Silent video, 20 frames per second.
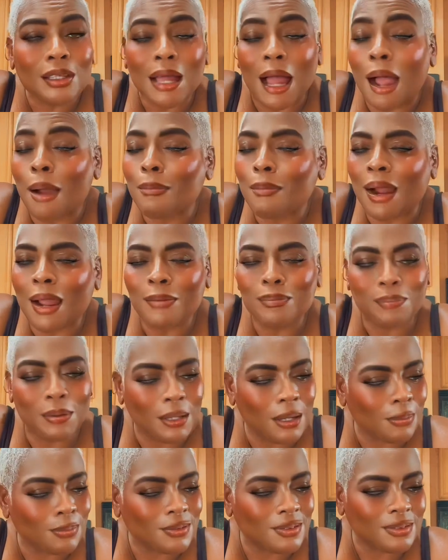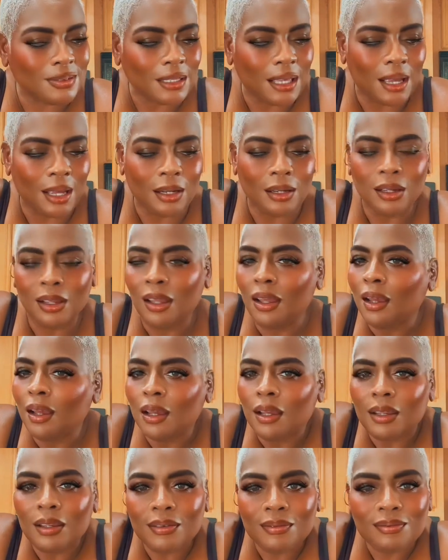might be upset,
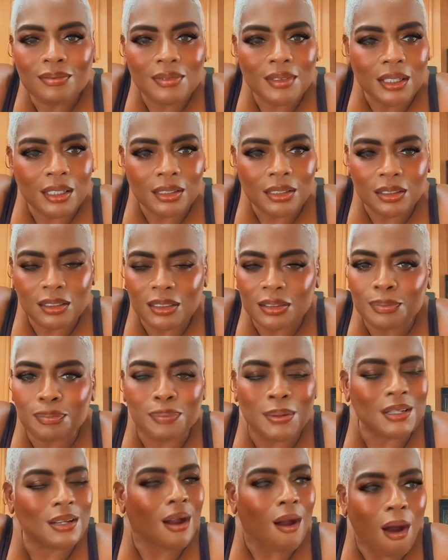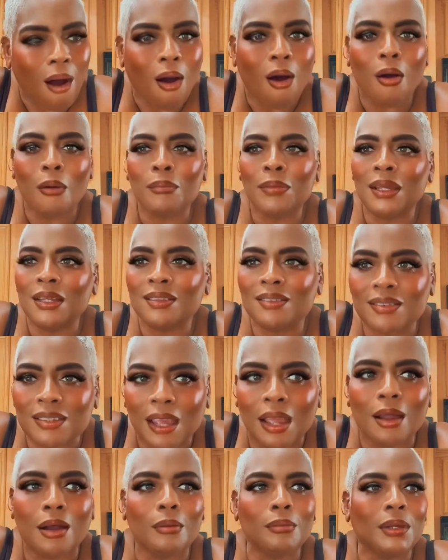but call me,
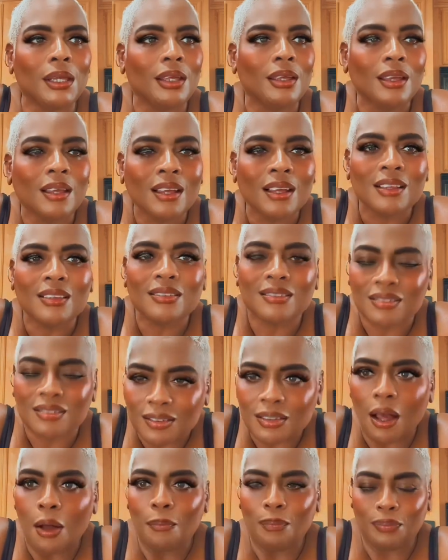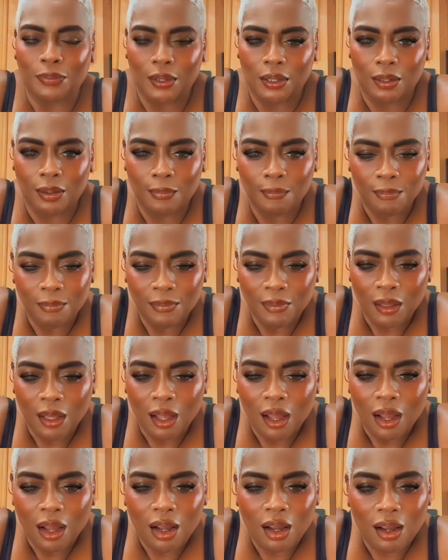tell me something.
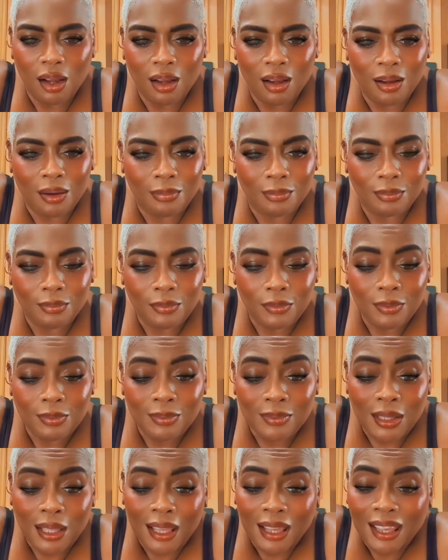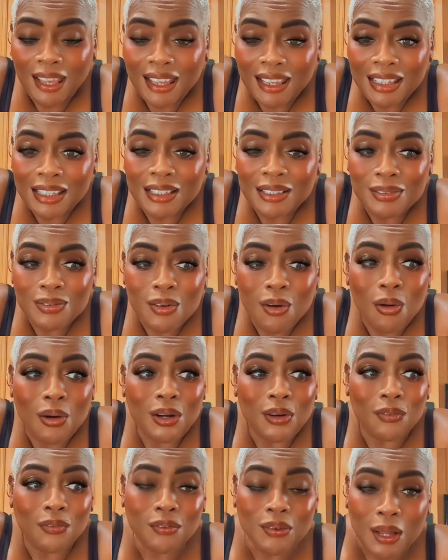On
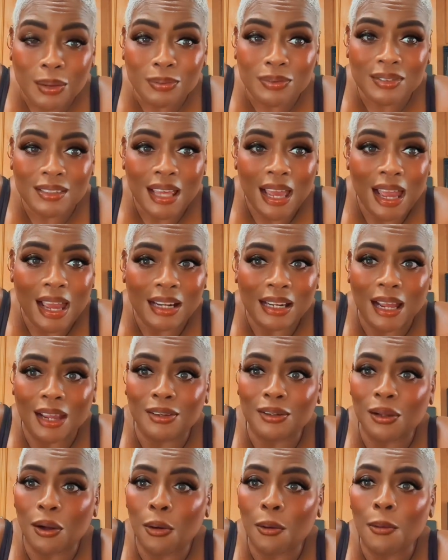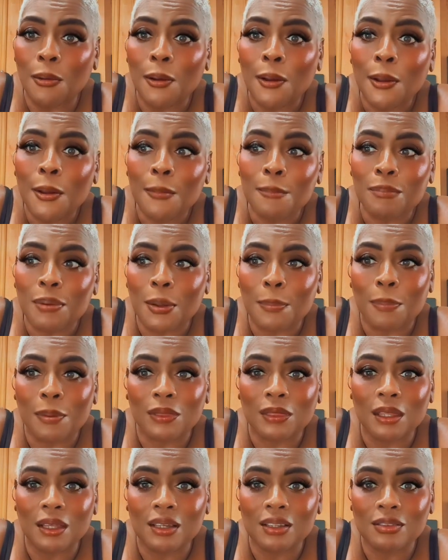the flip side, I know people
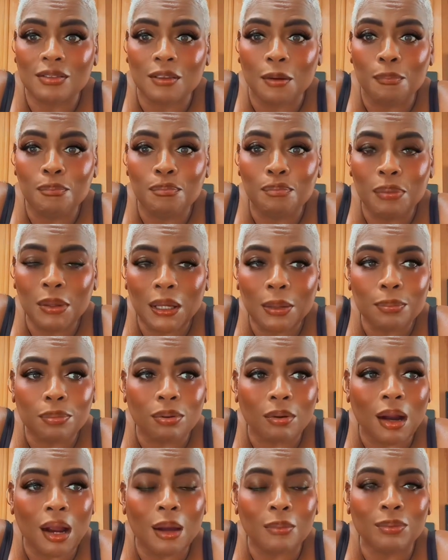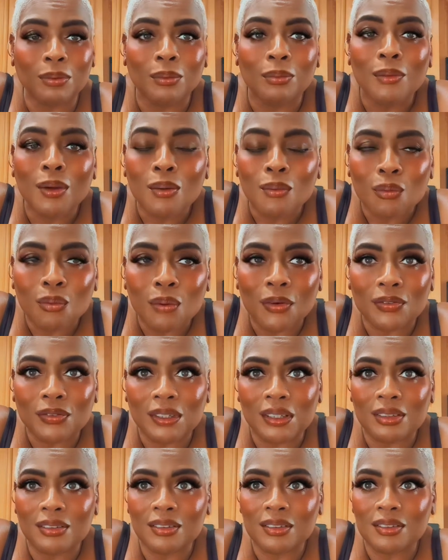think it's a big problem with
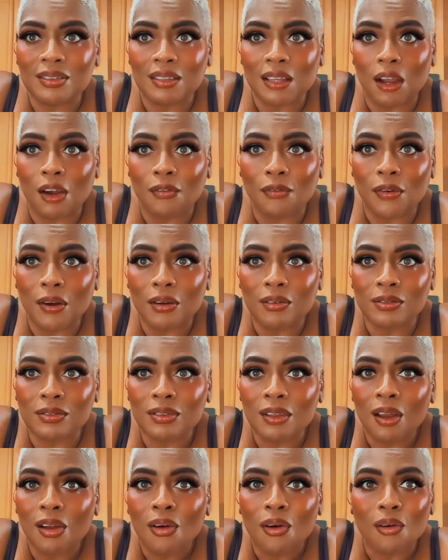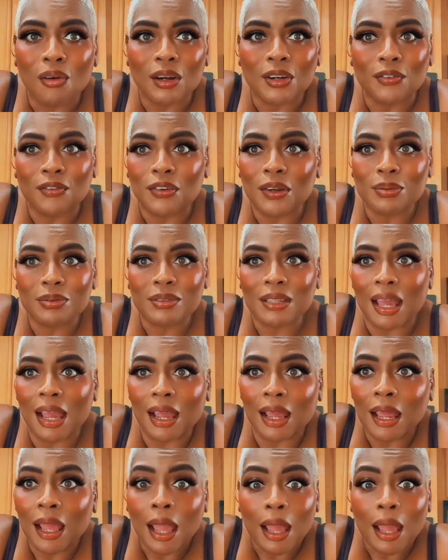the cell phones. On the flip side,